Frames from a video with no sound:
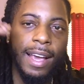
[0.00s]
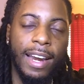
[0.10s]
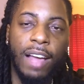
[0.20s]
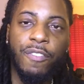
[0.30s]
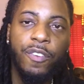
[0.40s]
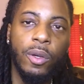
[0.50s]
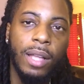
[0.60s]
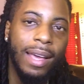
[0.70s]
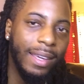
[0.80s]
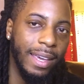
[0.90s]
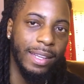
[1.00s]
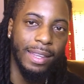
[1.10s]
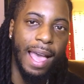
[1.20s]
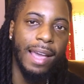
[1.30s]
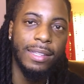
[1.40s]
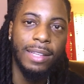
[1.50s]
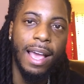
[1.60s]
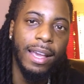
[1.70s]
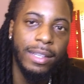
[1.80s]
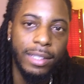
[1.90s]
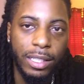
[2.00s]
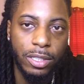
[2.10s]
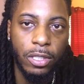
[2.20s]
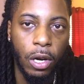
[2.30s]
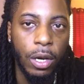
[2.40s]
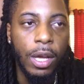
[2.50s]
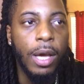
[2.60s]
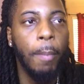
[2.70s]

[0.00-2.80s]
and I feel like it lacked that in this song.